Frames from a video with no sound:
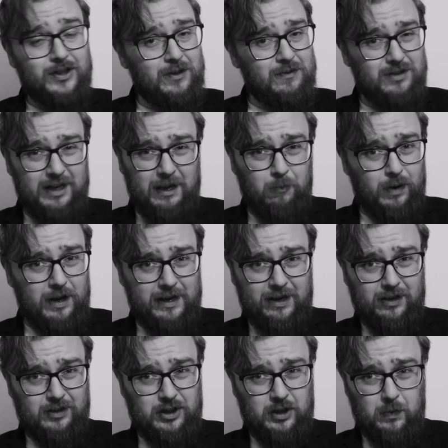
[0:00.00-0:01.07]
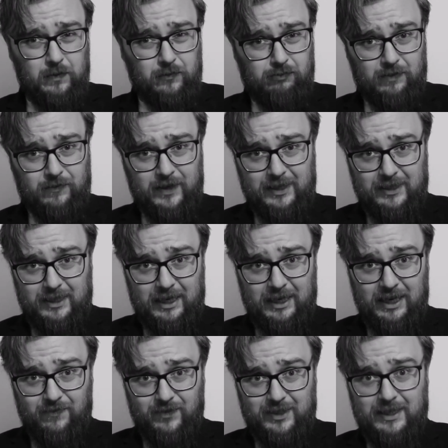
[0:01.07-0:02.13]
Usually I'm working on 2 or 3 things at any
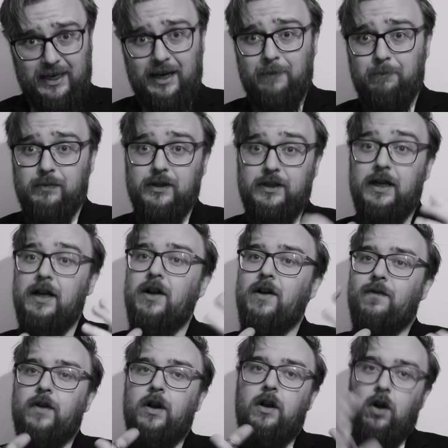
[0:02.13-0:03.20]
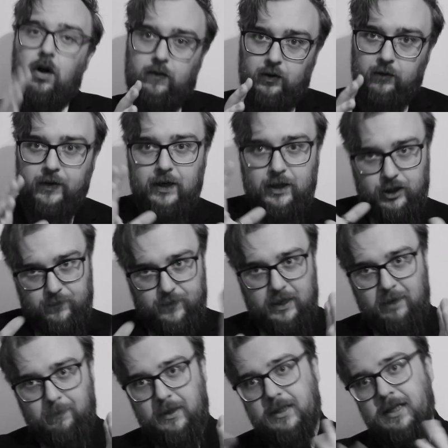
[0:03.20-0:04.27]
given time, but the novel version of A
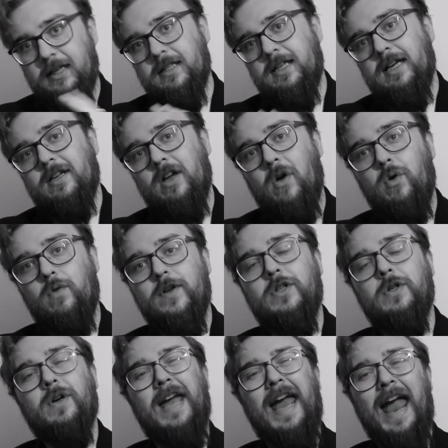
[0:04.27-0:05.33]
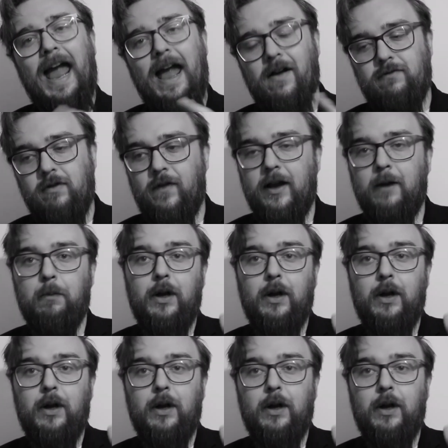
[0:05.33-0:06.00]
Dead Meat Sextet overtook everything.